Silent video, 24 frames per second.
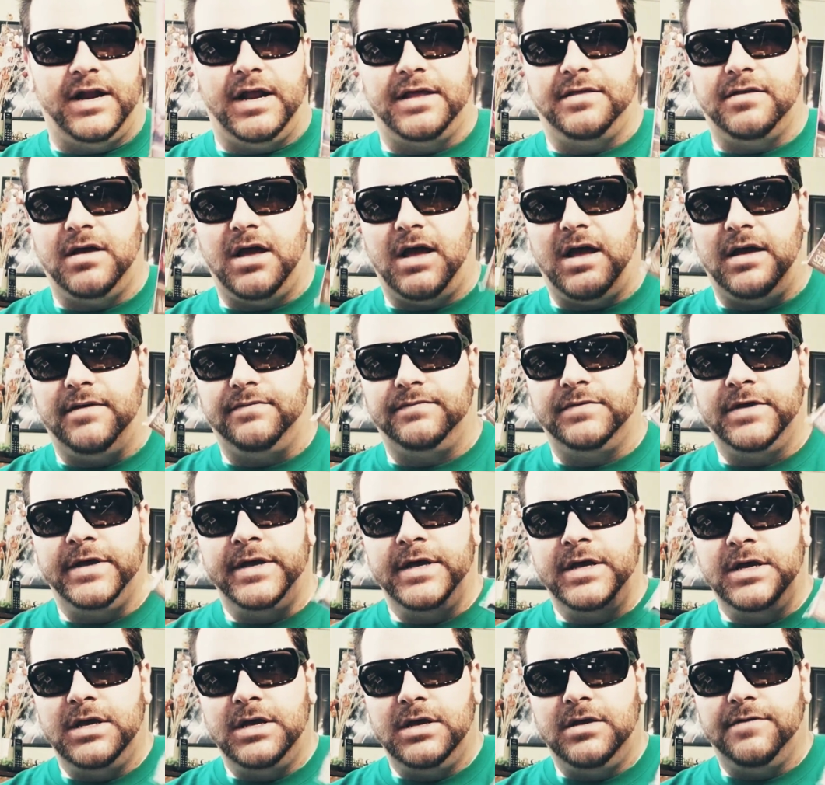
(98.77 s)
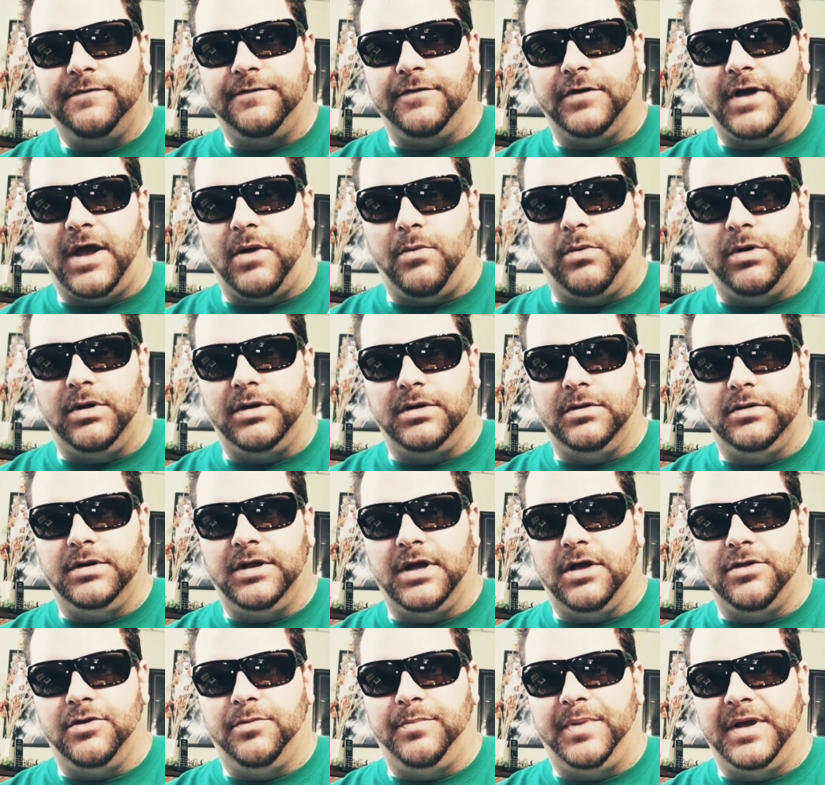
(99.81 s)
I forget what the
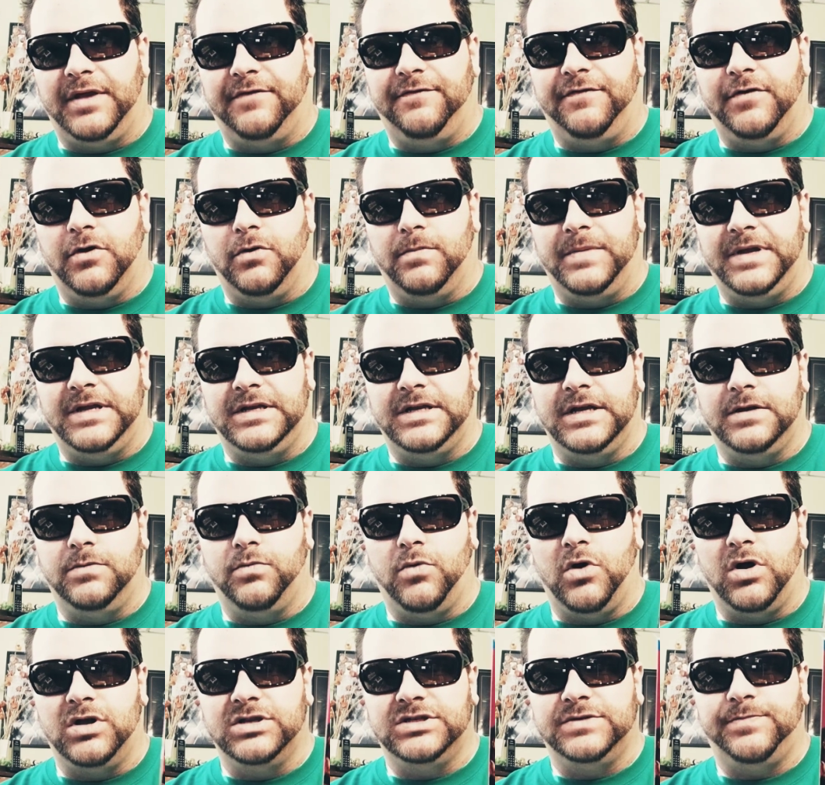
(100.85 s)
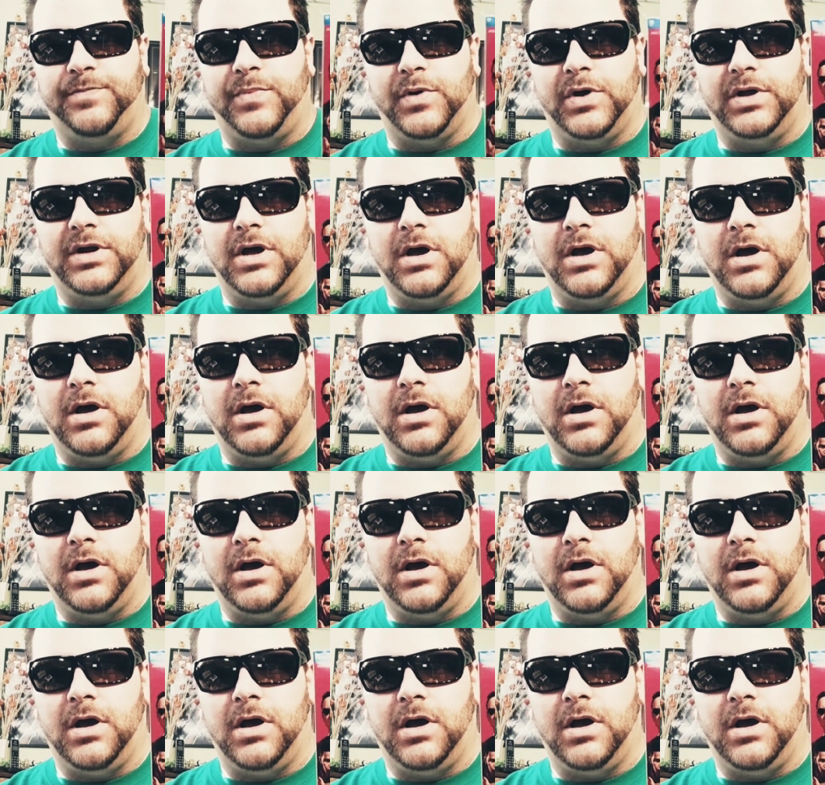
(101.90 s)
other big film he did was, but